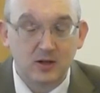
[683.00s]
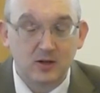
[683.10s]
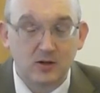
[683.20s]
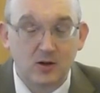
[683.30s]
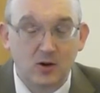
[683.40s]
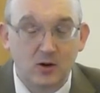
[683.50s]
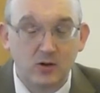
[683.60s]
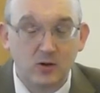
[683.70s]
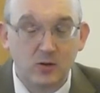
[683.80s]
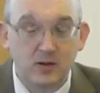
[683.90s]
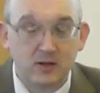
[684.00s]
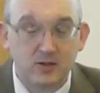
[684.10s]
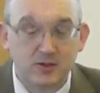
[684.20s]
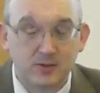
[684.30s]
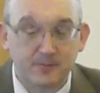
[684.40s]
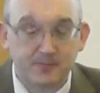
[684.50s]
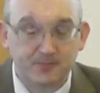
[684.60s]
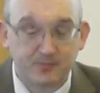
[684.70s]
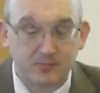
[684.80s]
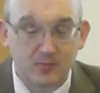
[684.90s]
the God who is
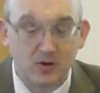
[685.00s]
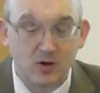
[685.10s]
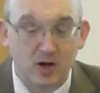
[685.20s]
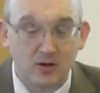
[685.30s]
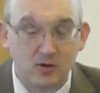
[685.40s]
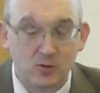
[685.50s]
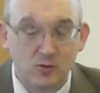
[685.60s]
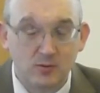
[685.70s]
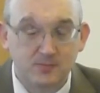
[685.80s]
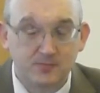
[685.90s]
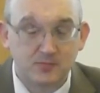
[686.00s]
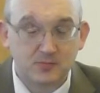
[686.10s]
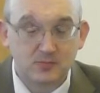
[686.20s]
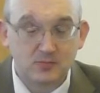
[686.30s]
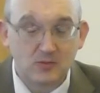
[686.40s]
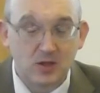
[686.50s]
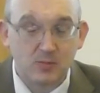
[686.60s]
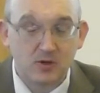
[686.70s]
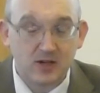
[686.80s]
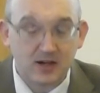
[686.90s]
not known,
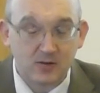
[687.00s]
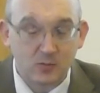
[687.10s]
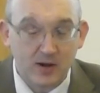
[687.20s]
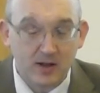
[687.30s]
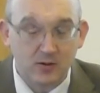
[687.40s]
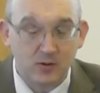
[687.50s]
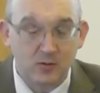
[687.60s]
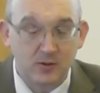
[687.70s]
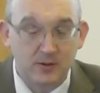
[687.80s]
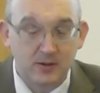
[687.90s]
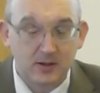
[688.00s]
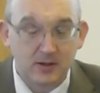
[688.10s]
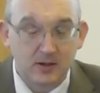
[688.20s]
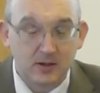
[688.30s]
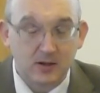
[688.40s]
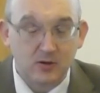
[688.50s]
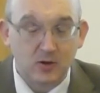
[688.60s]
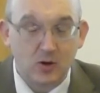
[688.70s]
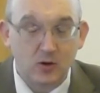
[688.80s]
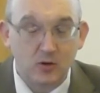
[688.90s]
but yet well known, and the
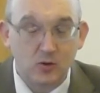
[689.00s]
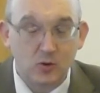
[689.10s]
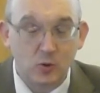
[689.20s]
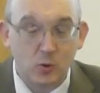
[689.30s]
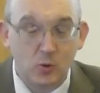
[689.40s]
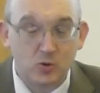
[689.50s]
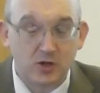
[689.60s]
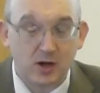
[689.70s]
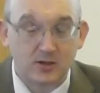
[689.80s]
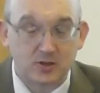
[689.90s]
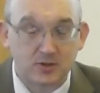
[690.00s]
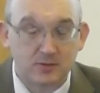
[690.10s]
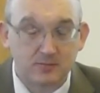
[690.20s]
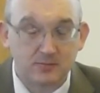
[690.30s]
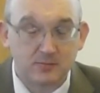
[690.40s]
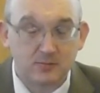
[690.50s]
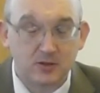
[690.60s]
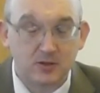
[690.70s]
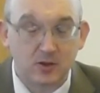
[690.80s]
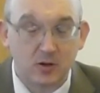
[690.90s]
God who knows us,
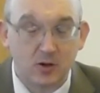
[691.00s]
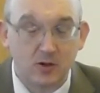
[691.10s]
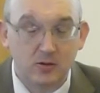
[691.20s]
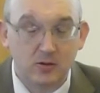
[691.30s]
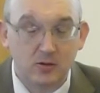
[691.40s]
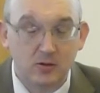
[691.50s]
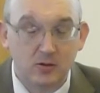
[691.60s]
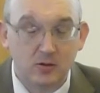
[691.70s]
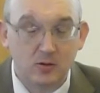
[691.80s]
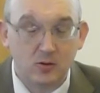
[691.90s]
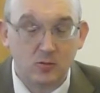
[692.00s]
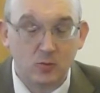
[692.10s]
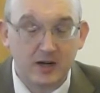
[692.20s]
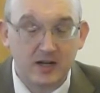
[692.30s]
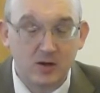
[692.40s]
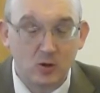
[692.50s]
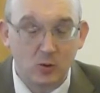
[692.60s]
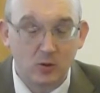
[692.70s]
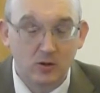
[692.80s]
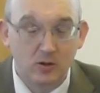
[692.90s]
and the God whom we
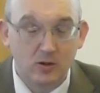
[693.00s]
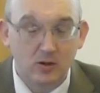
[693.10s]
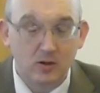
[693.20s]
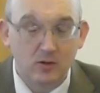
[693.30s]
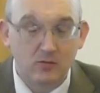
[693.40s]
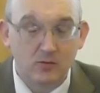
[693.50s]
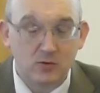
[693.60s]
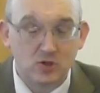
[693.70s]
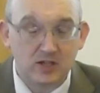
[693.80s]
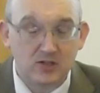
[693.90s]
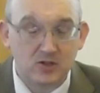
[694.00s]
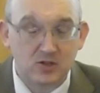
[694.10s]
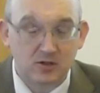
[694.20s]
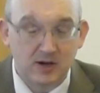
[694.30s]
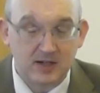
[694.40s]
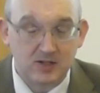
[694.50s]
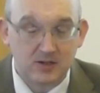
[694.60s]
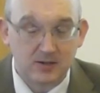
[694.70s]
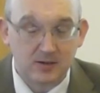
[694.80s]
know through Jesus Christ.